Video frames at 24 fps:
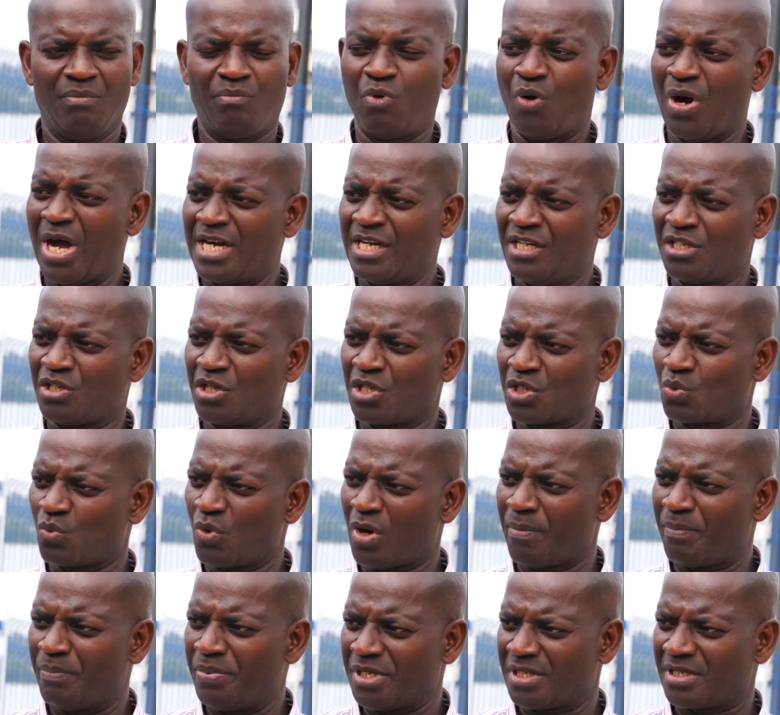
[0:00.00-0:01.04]
Buhari is just
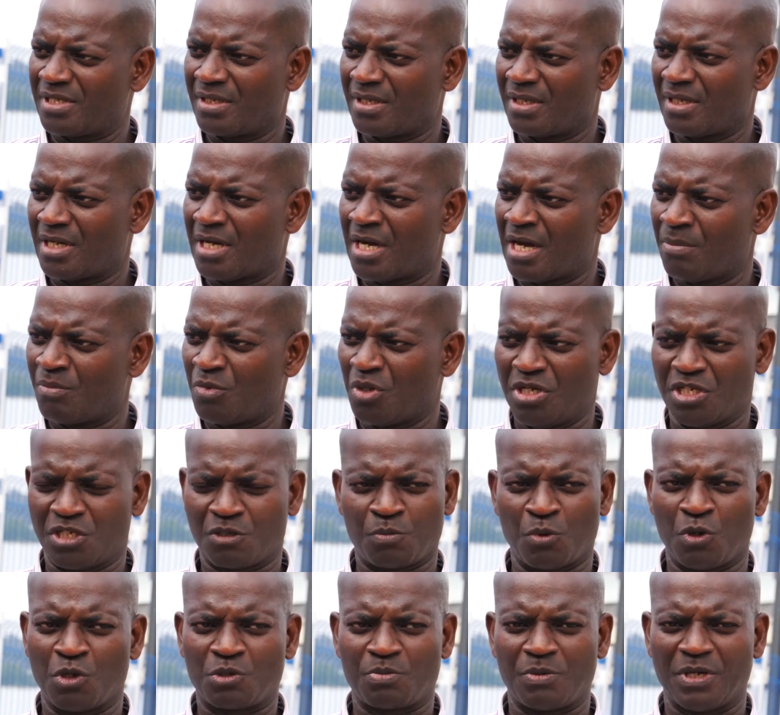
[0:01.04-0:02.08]
one person. I'm not
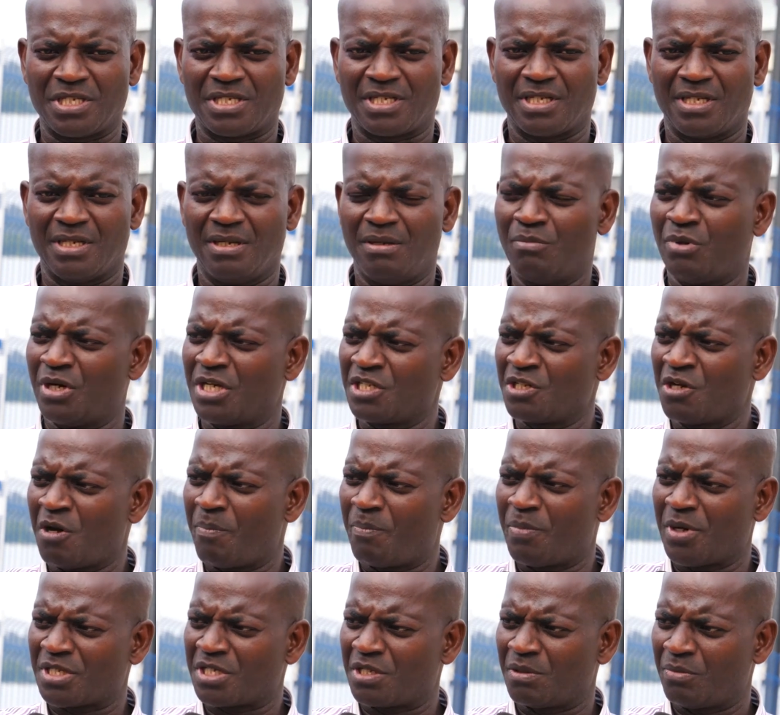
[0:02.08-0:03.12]
a spokesperson, but it's
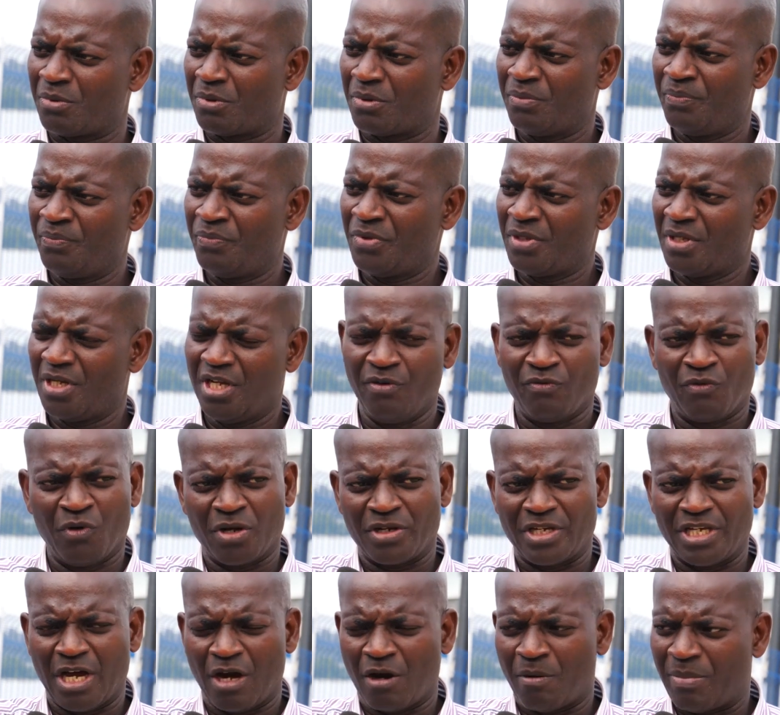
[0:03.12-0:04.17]
not possible. Even
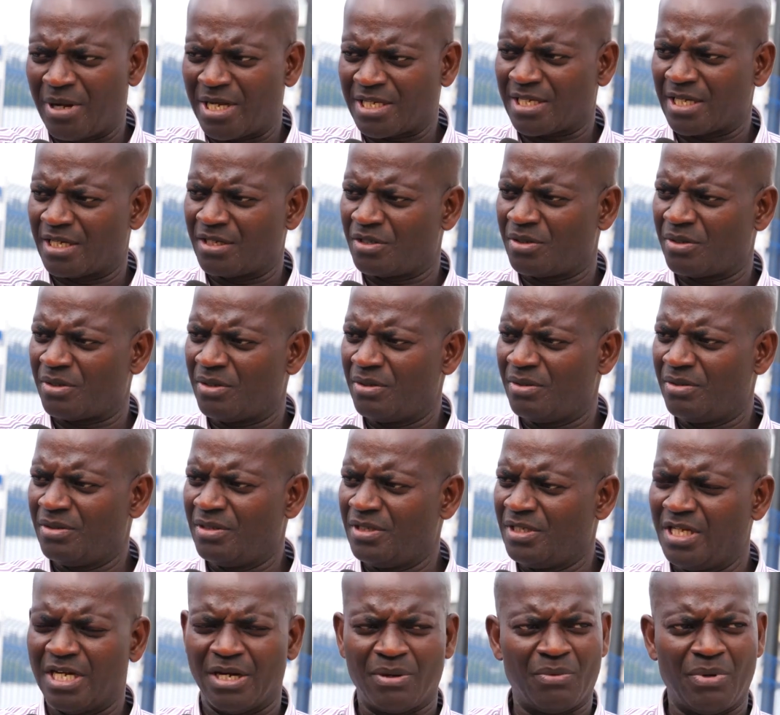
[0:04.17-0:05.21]
under Obasanjo,
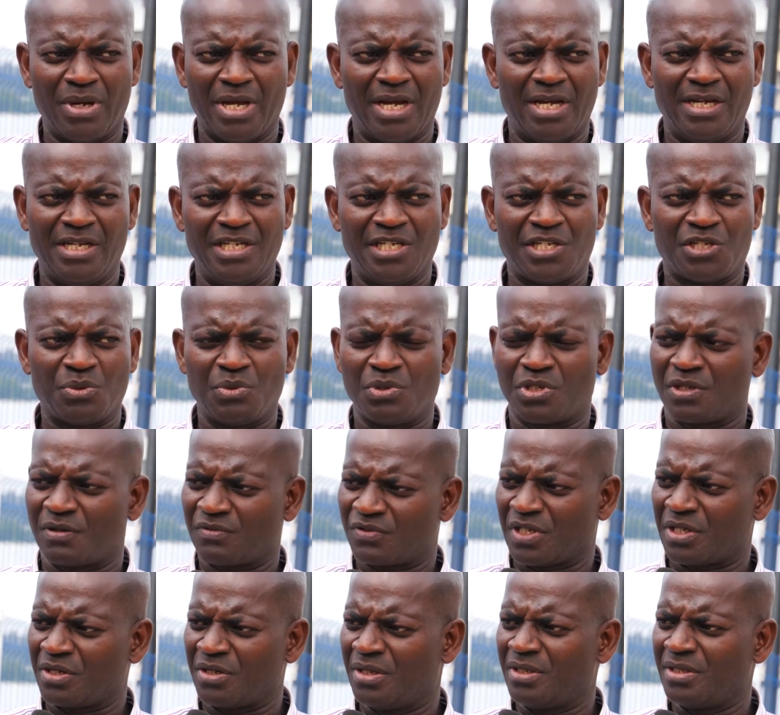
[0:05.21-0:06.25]
there were issues
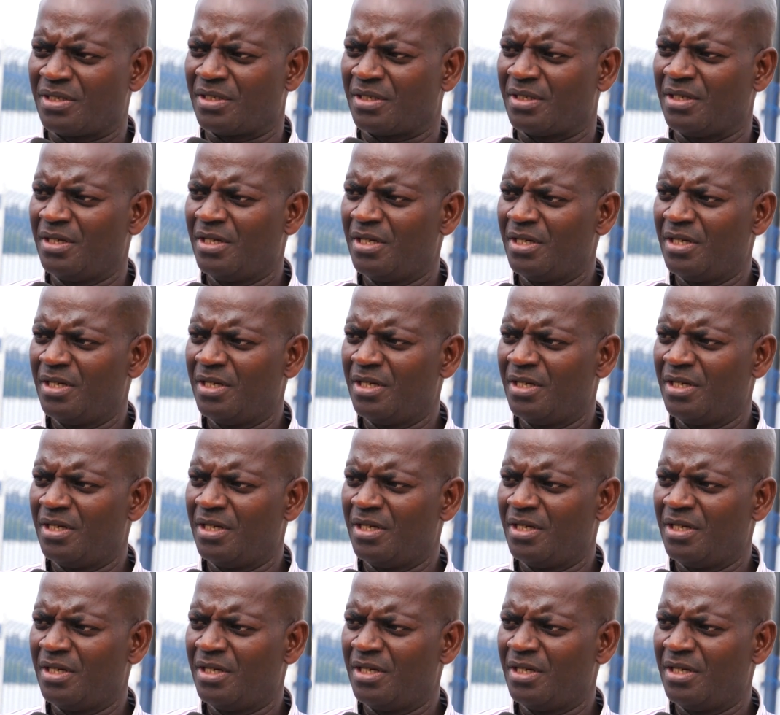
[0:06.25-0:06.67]
of security.